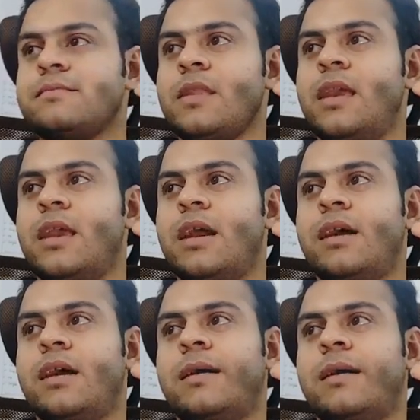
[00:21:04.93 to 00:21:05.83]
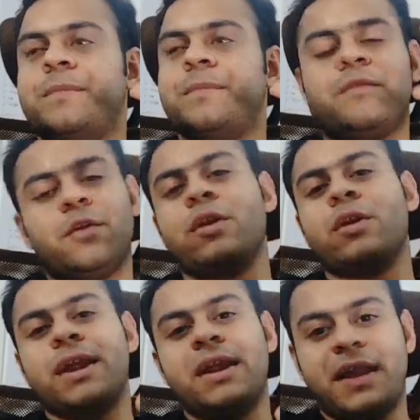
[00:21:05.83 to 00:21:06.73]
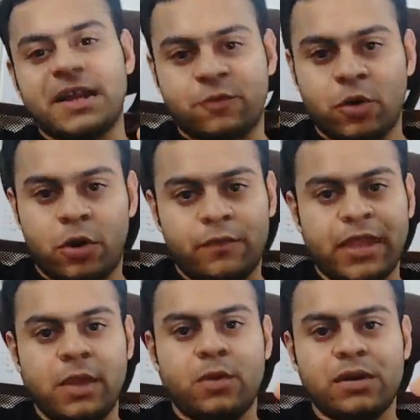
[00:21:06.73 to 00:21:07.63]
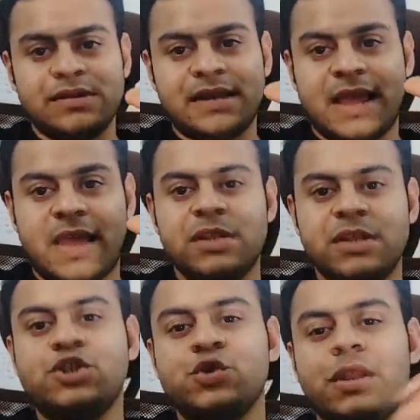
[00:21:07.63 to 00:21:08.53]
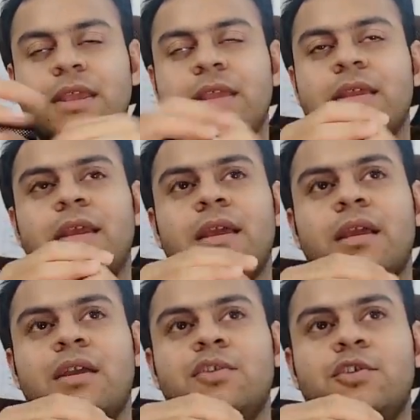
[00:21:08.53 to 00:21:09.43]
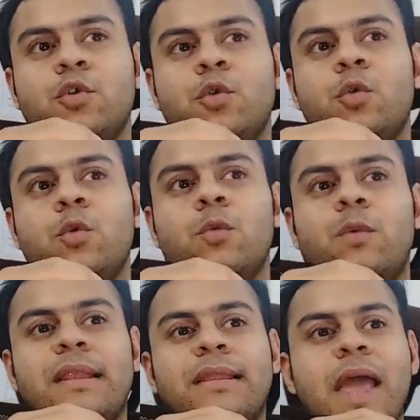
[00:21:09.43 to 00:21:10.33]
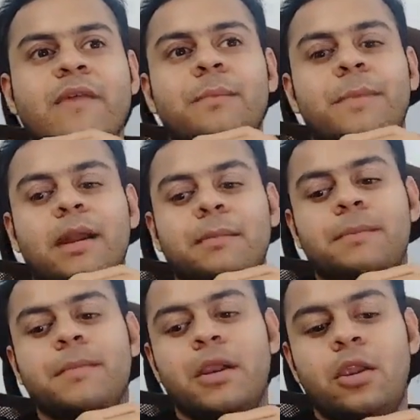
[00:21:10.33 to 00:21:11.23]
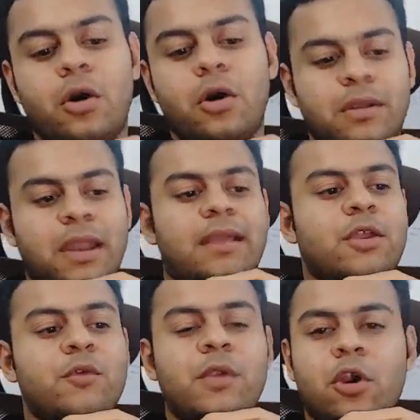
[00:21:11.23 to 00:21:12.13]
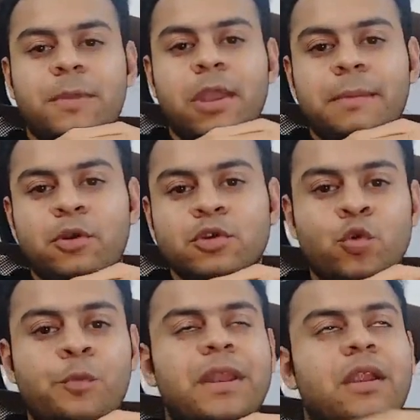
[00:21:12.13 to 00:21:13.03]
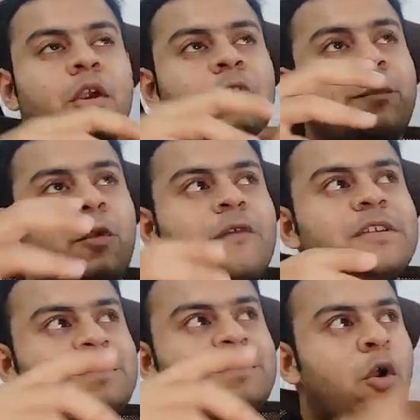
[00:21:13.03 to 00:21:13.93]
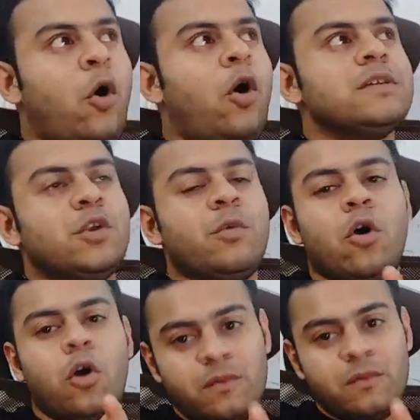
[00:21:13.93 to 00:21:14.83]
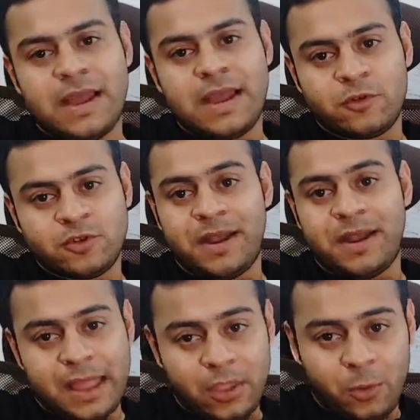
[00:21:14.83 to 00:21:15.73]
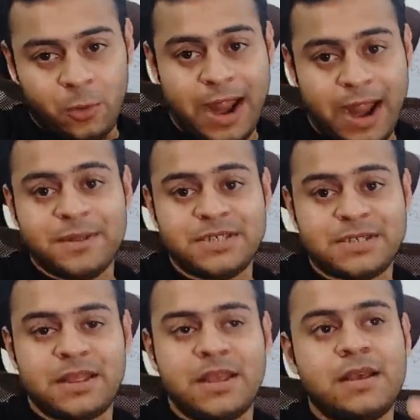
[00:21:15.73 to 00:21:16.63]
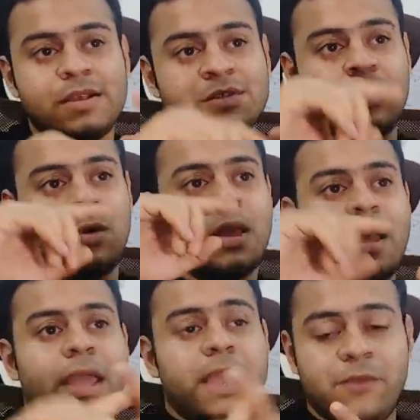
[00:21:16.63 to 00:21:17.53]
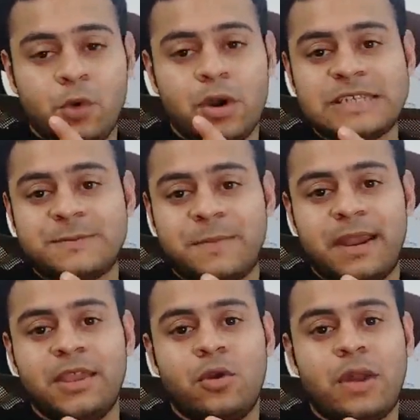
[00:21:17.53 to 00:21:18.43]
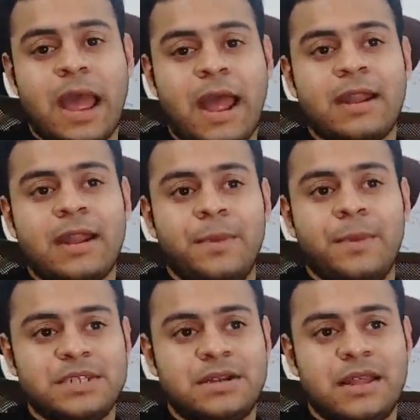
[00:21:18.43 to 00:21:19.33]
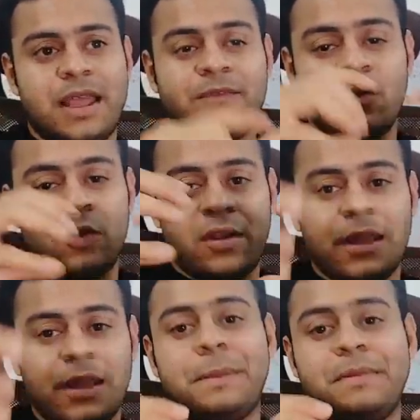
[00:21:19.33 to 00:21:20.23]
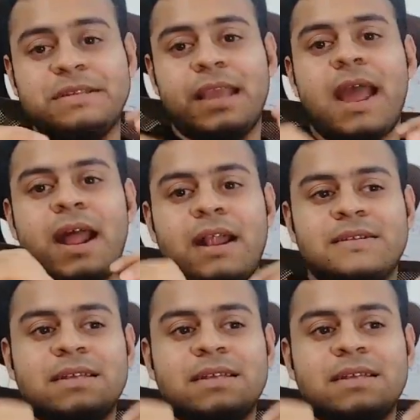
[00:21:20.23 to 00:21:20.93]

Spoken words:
if you don't get indexed for a lot of keywords, then eventually you will never become you will not be able to scoop in a lot of profits because you will always have to spend your ad budget. So if you are spending your ad budget and if you're running PPC ads,